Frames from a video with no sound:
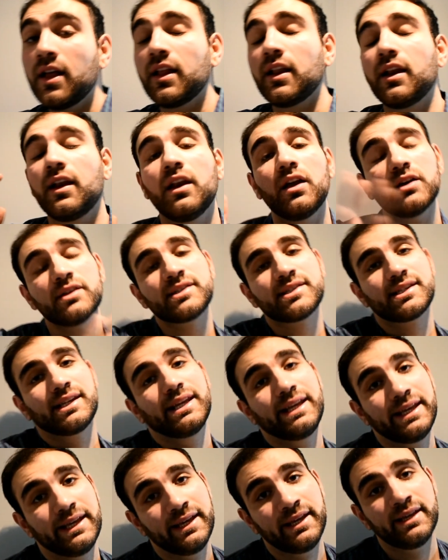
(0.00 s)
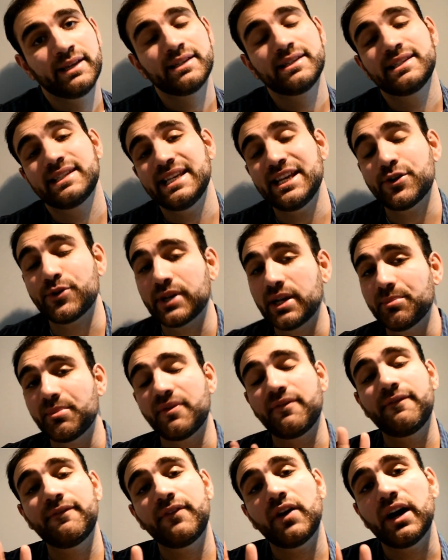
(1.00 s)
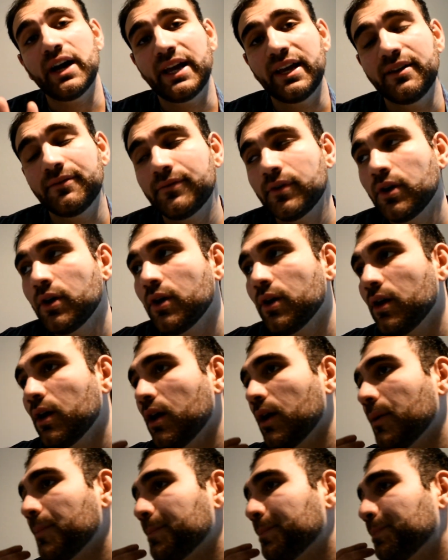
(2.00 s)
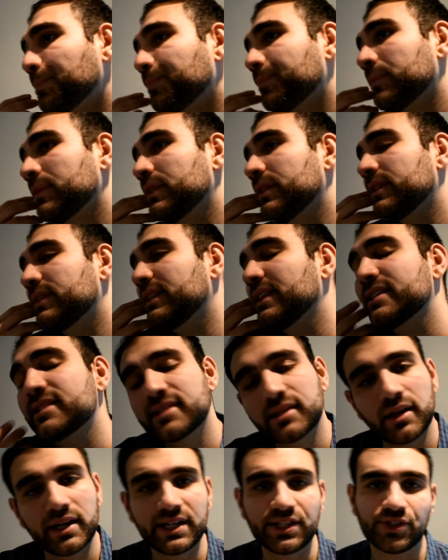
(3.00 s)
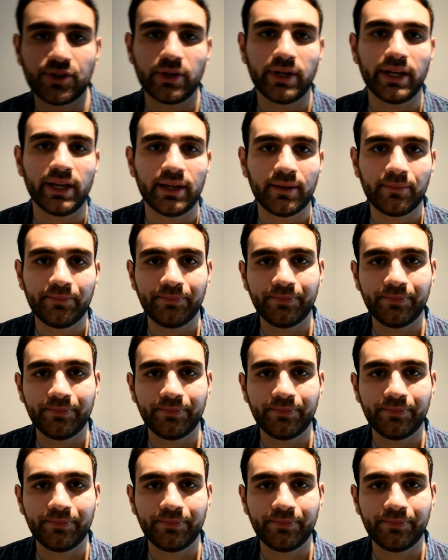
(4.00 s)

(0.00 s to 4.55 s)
Lastly, secret number 5, disguise your hair.